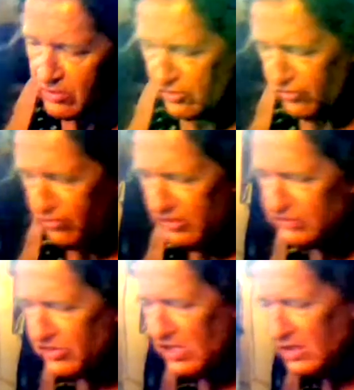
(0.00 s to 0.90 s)
going to do this
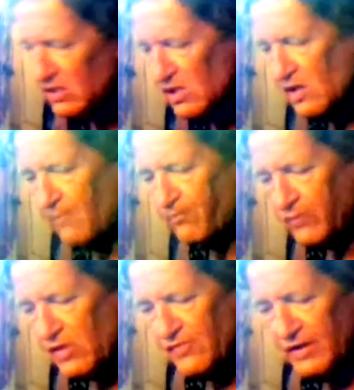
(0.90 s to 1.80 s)
thing.
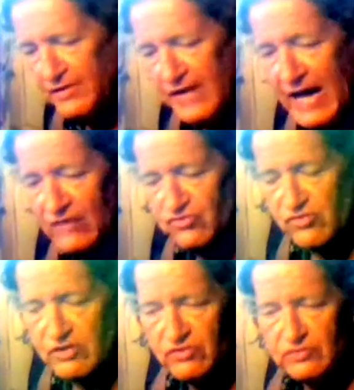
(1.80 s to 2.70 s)
The TAS
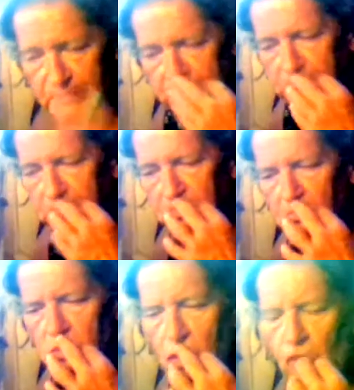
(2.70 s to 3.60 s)
units
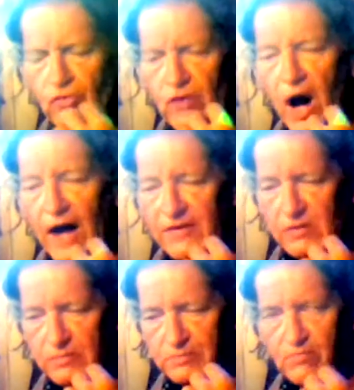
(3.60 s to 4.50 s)
are not.
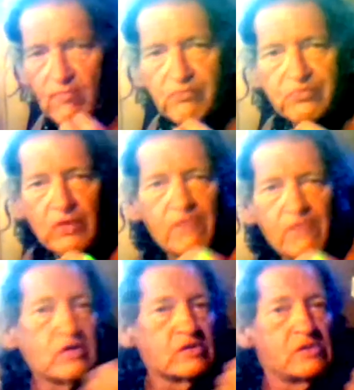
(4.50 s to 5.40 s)
I'm
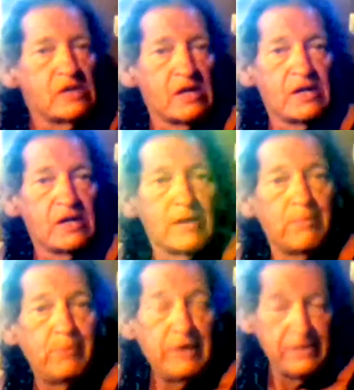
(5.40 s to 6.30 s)
going to
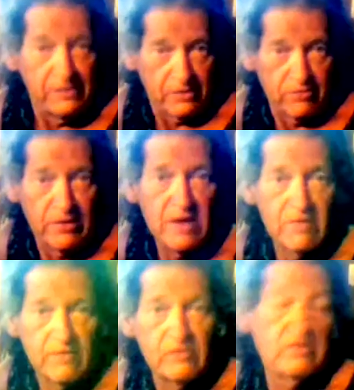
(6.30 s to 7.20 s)
be the creator
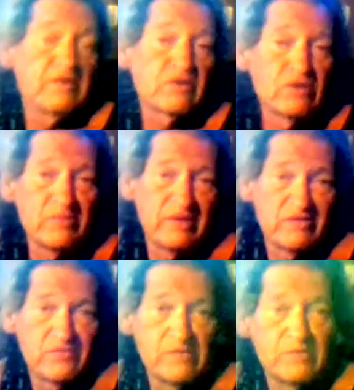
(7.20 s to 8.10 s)
of it. And it could have been a
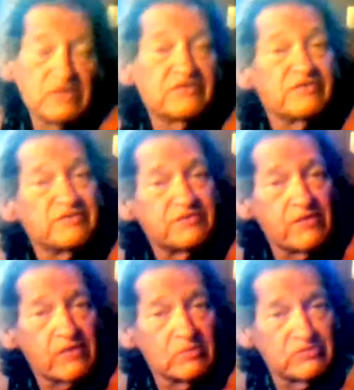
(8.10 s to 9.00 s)
dream, but usually stuff
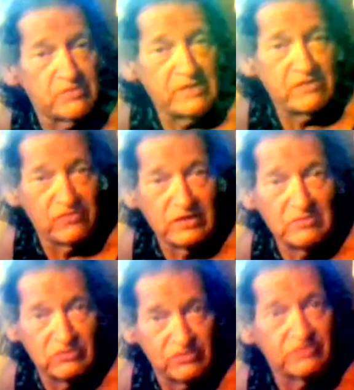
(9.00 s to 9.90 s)
comes to me in dreams.
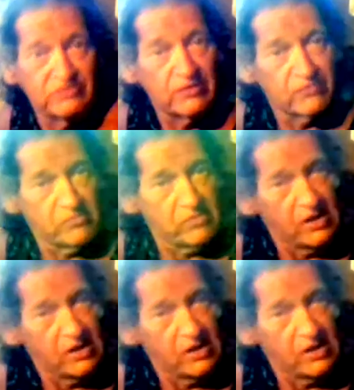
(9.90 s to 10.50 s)
There's stuff from,